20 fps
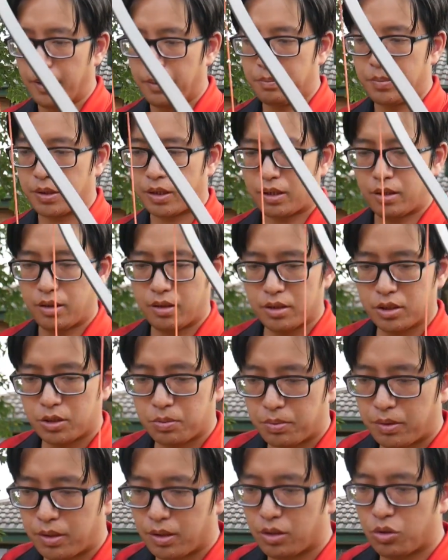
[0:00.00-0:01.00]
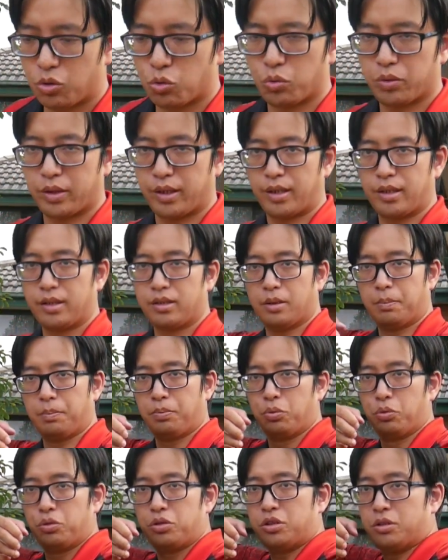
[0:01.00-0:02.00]
because we are doing the
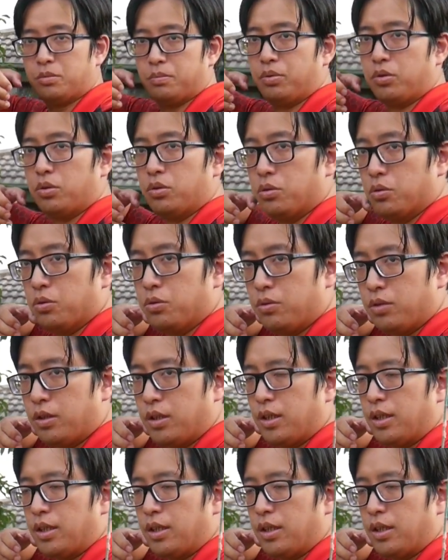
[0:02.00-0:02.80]
push and pull,